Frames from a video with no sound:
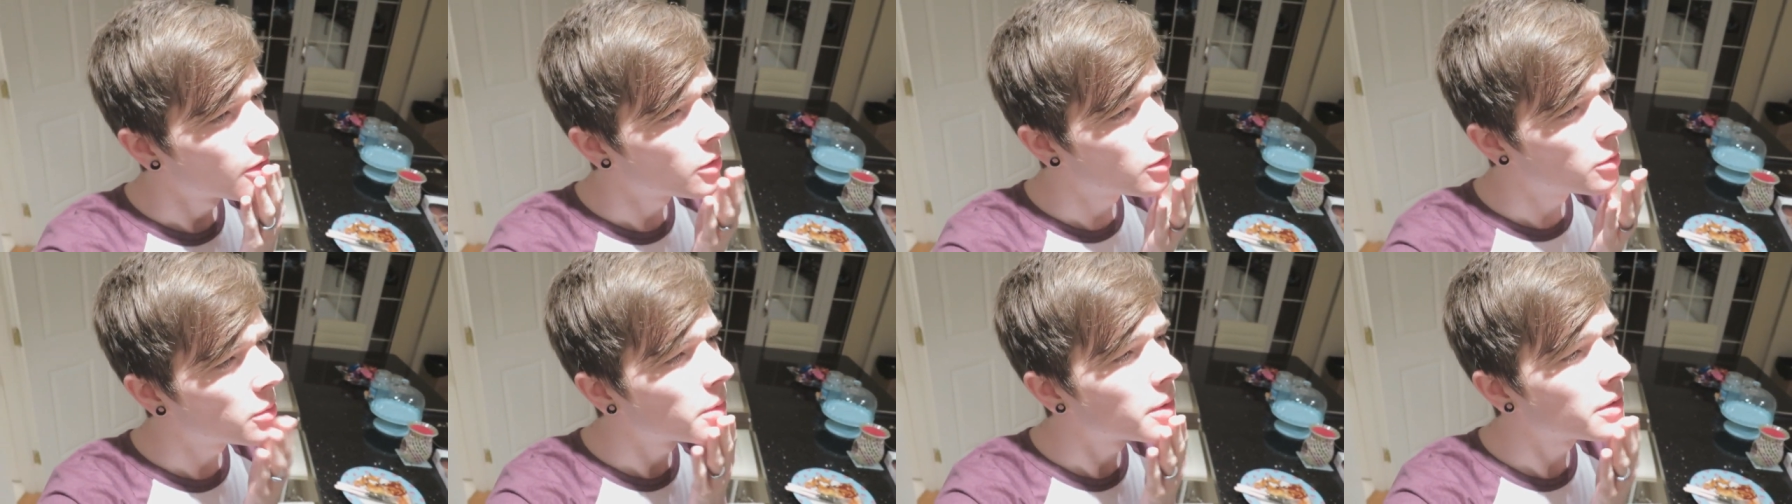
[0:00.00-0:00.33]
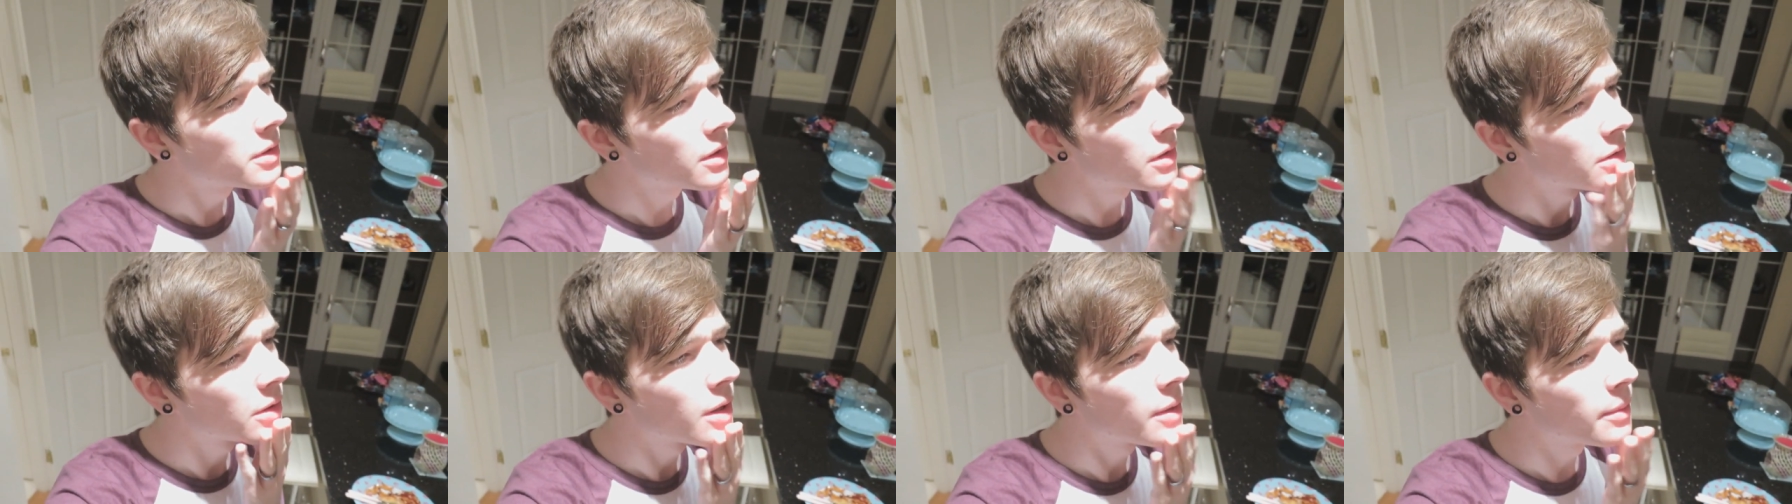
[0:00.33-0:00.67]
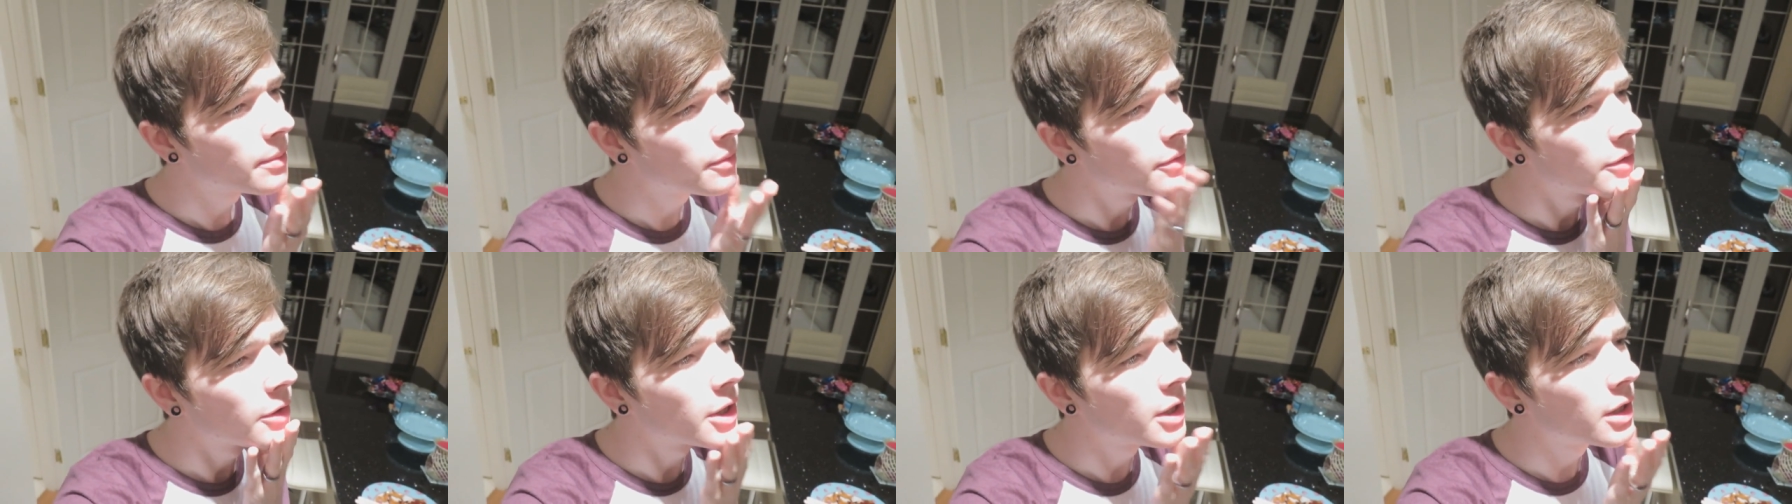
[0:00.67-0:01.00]
or was it
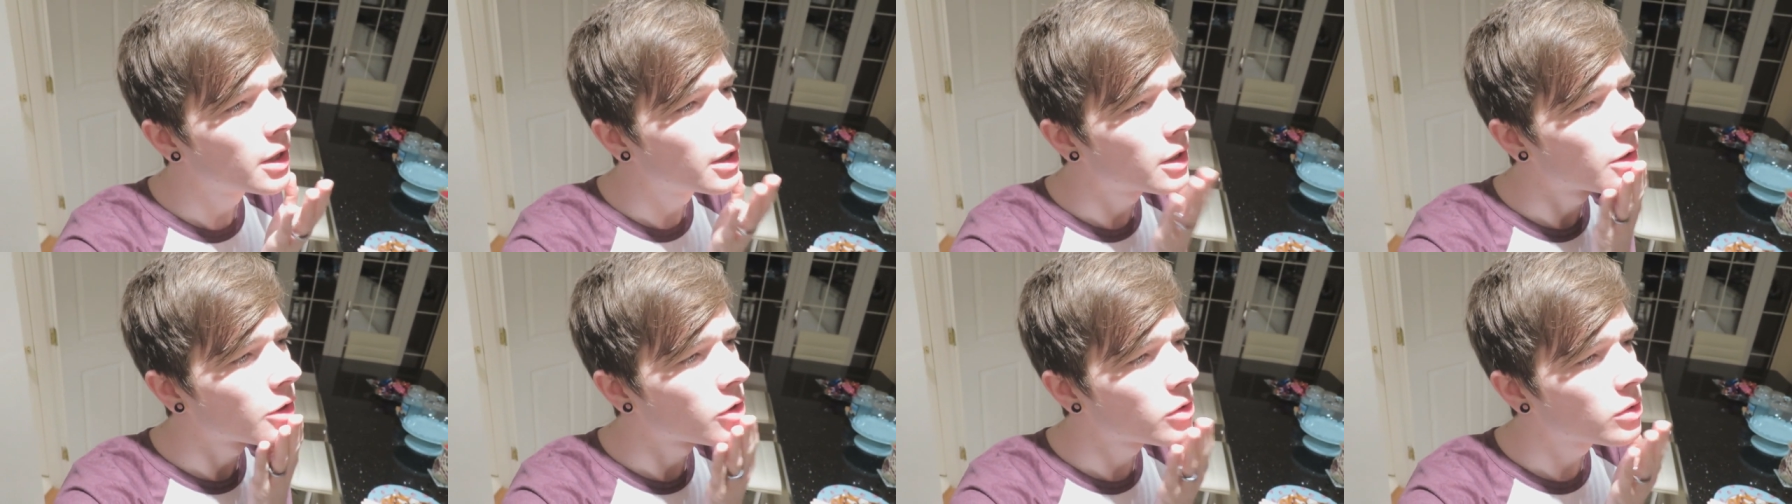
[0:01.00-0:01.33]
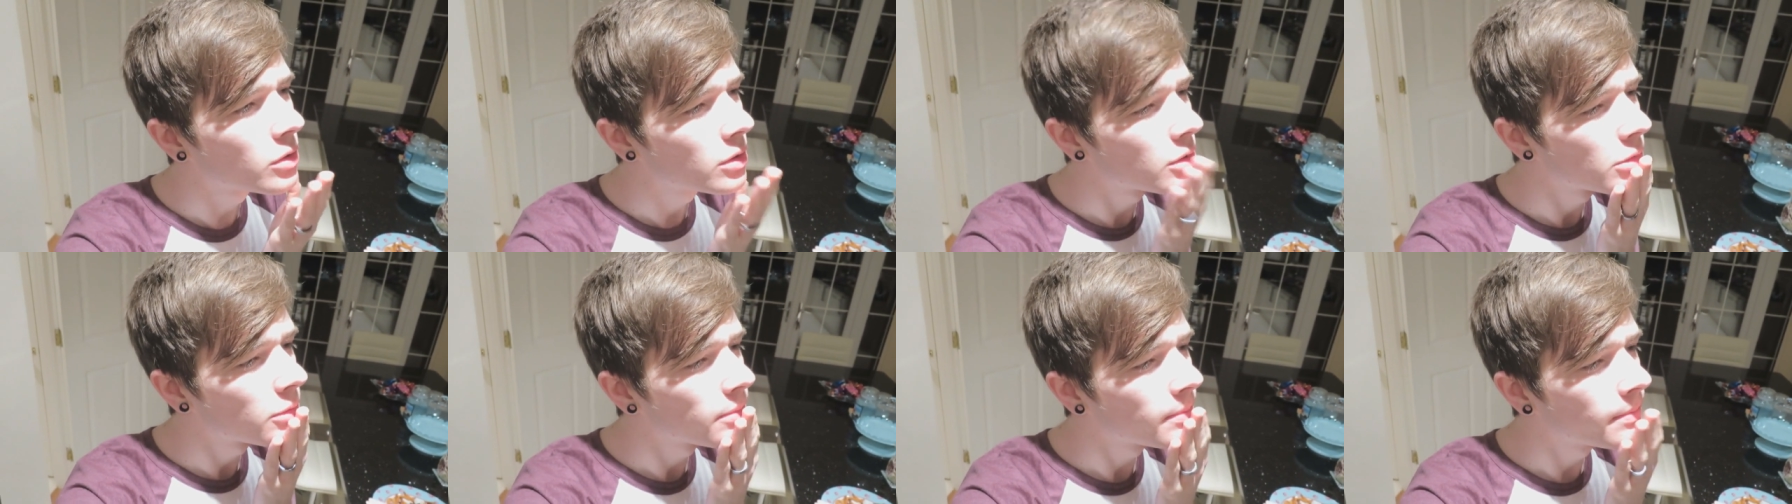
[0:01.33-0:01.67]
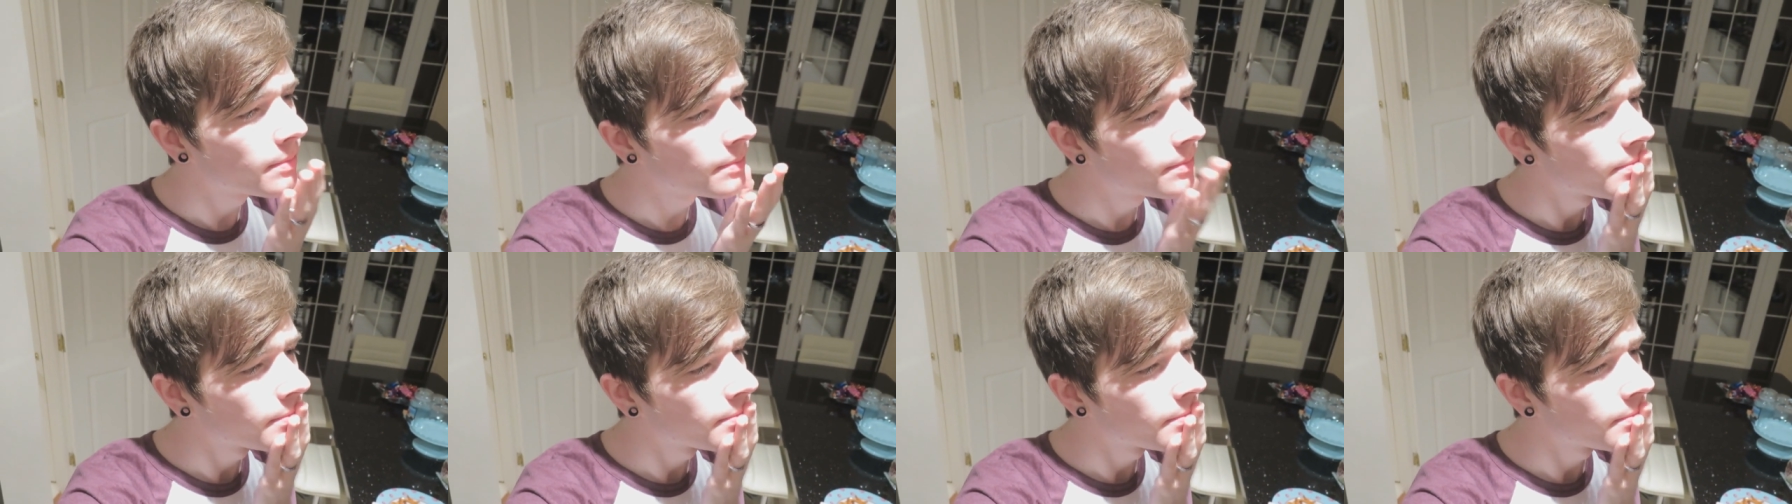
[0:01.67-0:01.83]
something else?